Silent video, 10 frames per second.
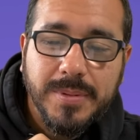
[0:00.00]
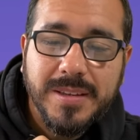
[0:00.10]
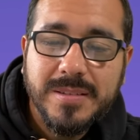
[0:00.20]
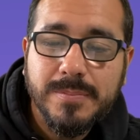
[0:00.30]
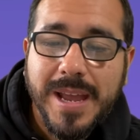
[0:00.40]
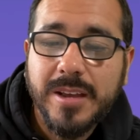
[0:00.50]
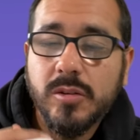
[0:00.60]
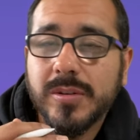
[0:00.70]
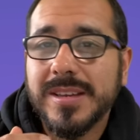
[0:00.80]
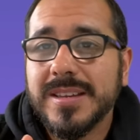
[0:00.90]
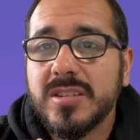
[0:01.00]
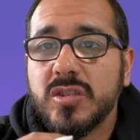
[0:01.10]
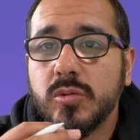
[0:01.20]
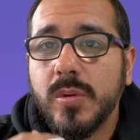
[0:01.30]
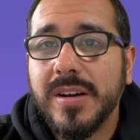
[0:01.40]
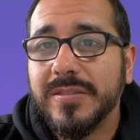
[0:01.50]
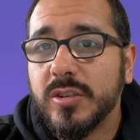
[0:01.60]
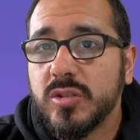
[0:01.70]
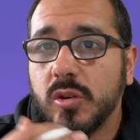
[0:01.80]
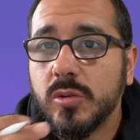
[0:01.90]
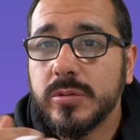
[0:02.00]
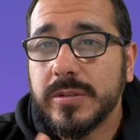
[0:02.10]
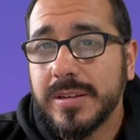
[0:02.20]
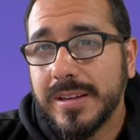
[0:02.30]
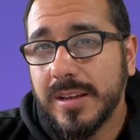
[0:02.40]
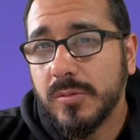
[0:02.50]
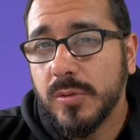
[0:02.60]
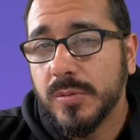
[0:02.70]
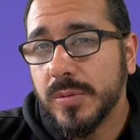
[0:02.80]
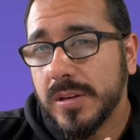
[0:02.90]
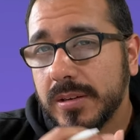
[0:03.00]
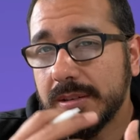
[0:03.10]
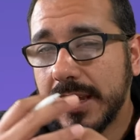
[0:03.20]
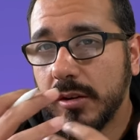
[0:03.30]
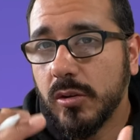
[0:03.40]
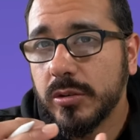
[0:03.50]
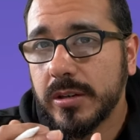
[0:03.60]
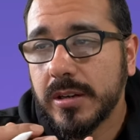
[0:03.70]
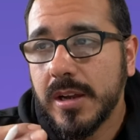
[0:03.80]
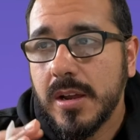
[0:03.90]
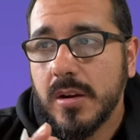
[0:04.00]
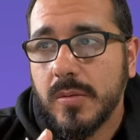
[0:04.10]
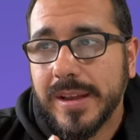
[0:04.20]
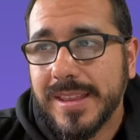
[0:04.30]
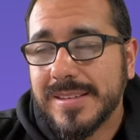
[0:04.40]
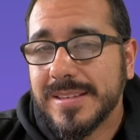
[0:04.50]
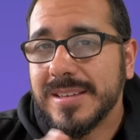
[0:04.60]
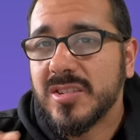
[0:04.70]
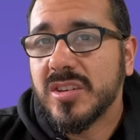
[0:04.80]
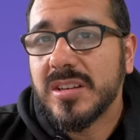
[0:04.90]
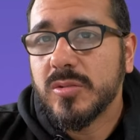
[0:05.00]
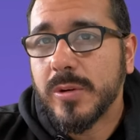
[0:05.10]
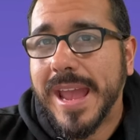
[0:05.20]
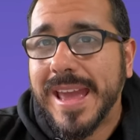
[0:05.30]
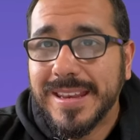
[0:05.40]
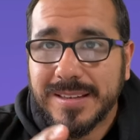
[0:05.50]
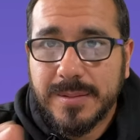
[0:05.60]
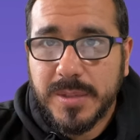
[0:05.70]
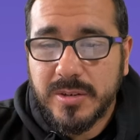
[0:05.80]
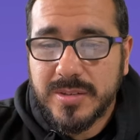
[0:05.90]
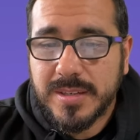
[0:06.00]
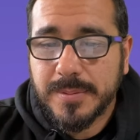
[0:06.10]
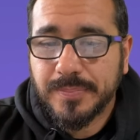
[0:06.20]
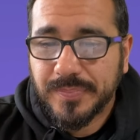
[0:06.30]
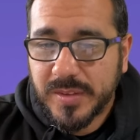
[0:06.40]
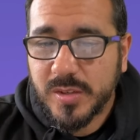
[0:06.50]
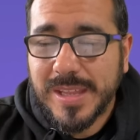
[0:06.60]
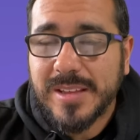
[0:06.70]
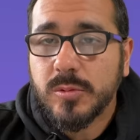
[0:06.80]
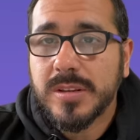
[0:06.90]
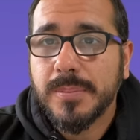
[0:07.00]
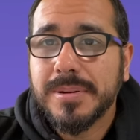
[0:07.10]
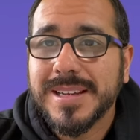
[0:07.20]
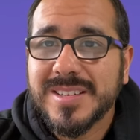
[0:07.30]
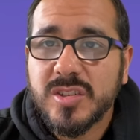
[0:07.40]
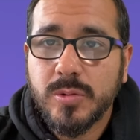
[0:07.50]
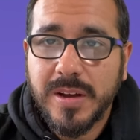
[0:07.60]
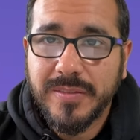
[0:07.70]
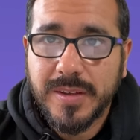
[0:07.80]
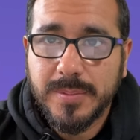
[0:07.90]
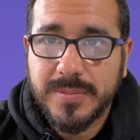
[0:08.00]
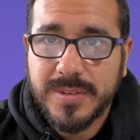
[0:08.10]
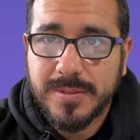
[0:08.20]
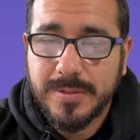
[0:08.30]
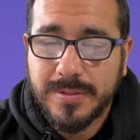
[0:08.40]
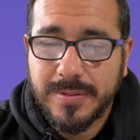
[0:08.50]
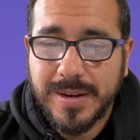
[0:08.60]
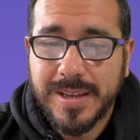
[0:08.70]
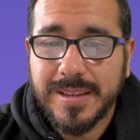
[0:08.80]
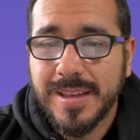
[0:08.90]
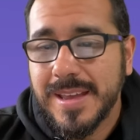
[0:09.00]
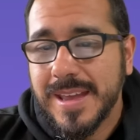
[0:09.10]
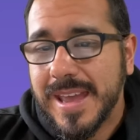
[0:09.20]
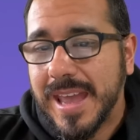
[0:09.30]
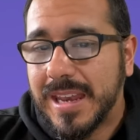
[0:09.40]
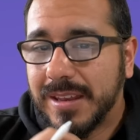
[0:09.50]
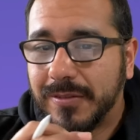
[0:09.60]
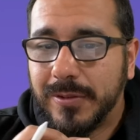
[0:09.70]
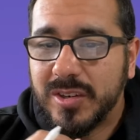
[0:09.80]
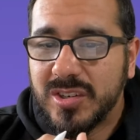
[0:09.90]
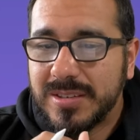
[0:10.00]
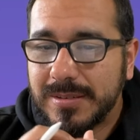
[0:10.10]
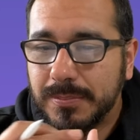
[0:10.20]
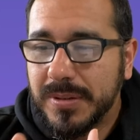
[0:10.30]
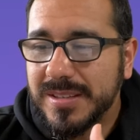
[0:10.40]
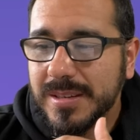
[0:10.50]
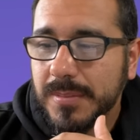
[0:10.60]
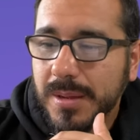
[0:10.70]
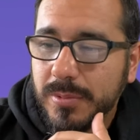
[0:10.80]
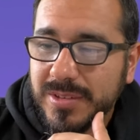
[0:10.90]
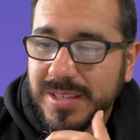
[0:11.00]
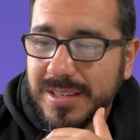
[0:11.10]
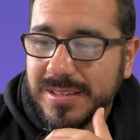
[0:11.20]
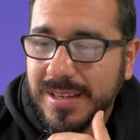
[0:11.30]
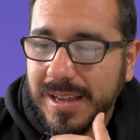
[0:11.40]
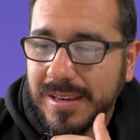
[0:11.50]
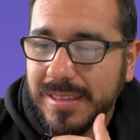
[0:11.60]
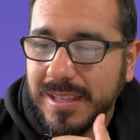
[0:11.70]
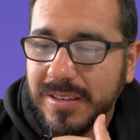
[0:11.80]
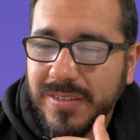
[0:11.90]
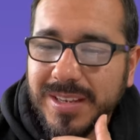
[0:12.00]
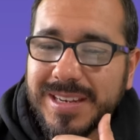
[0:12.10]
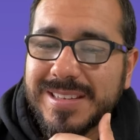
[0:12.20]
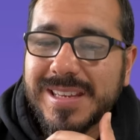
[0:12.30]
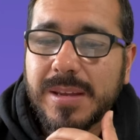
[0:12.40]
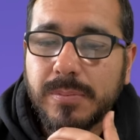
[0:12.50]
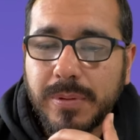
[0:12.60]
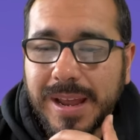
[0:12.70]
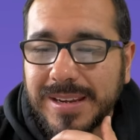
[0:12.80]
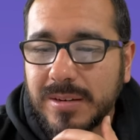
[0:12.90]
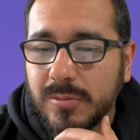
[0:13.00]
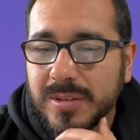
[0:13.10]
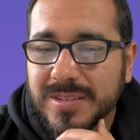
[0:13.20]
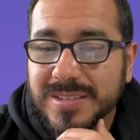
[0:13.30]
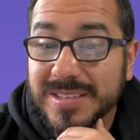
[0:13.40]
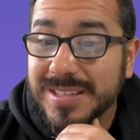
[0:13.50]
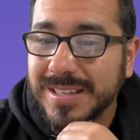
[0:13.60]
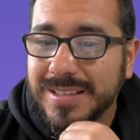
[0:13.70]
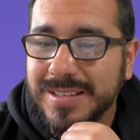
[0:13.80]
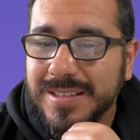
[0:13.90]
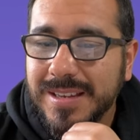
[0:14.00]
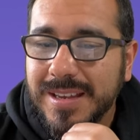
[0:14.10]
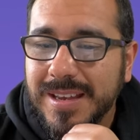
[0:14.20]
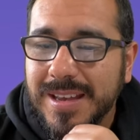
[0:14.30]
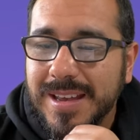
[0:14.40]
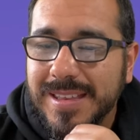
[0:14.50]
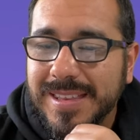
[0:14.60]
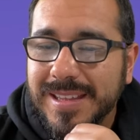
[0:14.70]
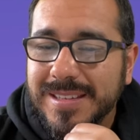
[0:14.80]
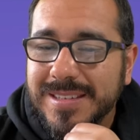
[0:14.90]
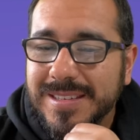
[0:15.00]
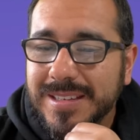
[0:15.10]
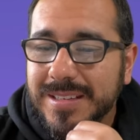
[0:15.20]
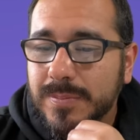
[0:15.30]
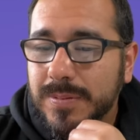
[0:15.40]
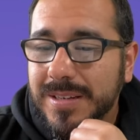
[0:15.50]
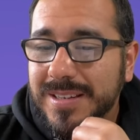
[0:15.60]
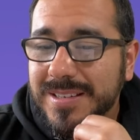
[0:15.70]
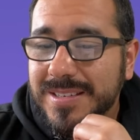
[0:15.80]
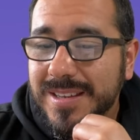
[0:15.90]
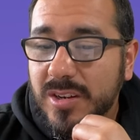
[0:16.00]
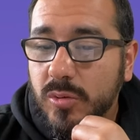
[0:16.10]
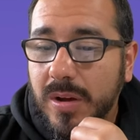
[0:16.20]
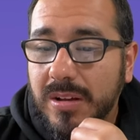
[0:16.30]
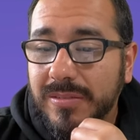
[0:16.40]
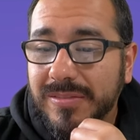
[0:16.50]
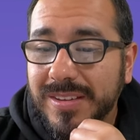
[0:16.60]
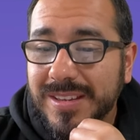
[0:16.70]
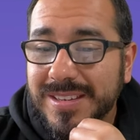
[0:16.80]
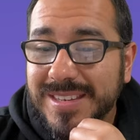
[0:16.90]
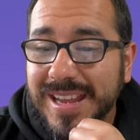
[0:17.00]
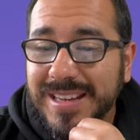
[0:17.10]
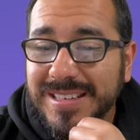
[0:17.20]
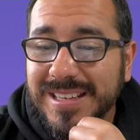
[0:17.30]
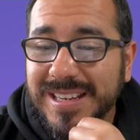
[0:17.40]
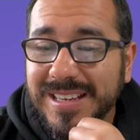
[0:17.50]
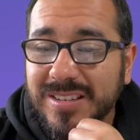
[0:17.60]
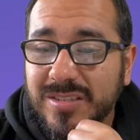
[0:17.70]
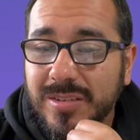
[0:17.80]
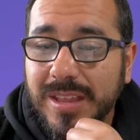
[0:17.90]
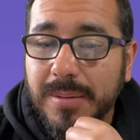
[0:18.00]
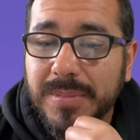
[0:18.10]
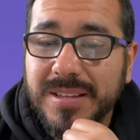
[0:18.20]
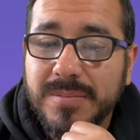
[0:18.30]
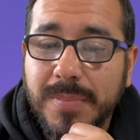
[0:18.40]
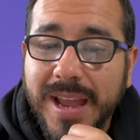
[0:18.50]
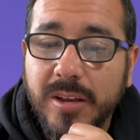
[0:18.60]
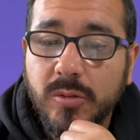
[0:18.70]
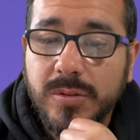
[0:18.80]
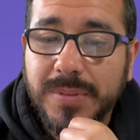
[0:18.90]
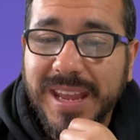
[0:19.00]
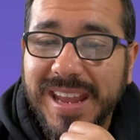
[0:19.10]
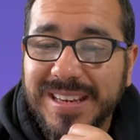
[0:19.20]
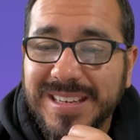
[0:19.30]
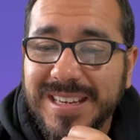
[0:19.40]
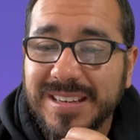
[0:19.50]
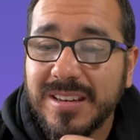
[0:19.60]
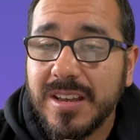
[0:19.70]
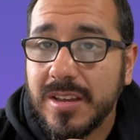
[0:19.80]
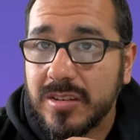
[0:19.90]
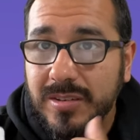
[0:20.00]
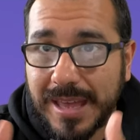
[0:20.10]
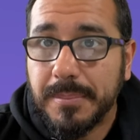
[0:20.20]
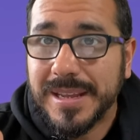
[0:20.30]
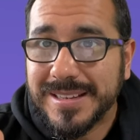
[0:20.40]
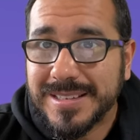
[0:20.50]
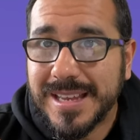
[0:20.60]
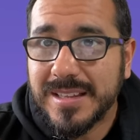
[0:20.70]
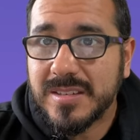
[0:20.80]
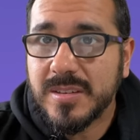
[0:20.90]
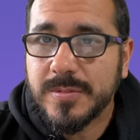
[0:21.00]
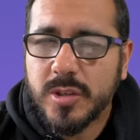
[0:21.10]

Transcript: Because Michael is 12 years older. And when we're saying older, right, that's addition because we're adding some years in. So that's where the plus 12 comes, right? And if we just put some numbers in to kind of think of it, let's say Brandon was six then 6 plus 12 is 18, so that means Michael would be 18, so that makes sense.